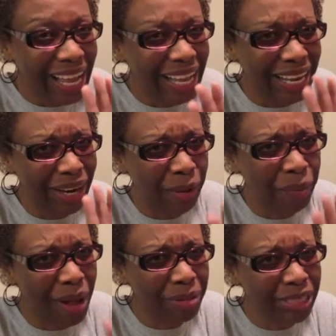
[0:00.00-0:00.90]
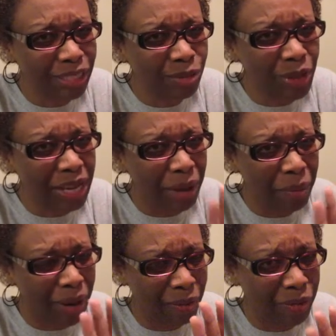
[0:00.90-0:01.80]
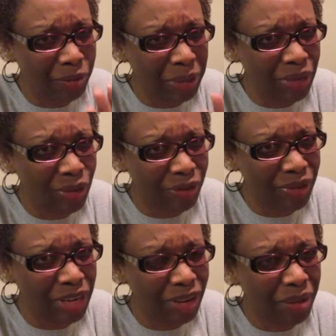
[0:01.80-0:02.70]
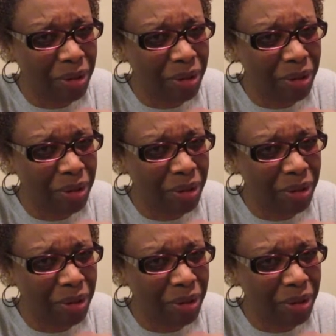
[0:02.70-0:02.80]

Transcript: and uh, probably this week, I probably won't be doing a video.